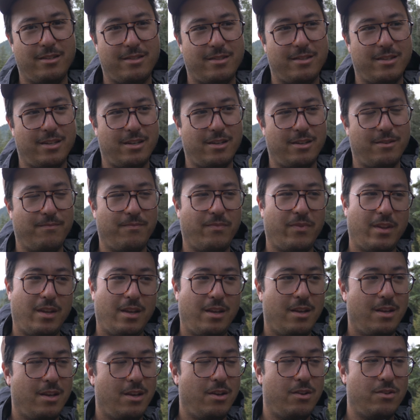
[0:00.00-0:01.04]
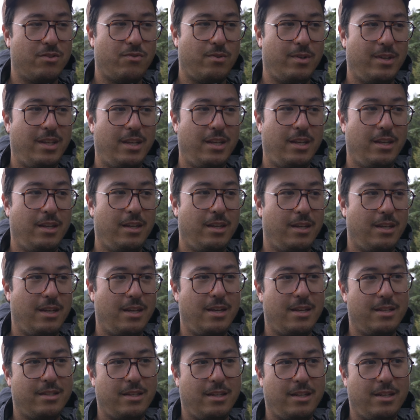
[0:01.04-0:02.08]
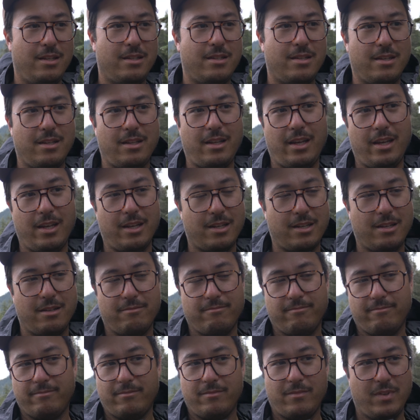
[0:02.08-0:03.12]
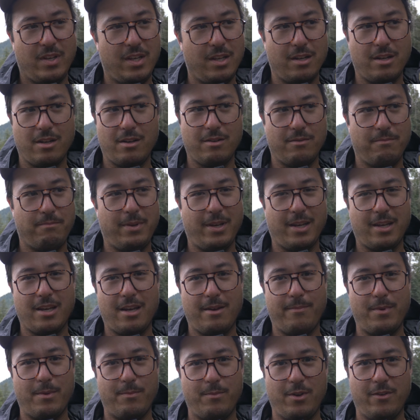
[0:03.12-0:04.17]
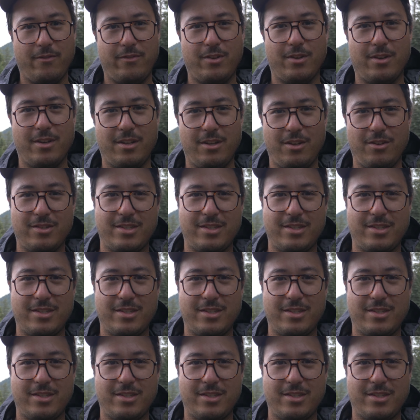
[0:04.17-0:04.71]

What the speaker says: So it was really easy to like, you know, pick up and move to a new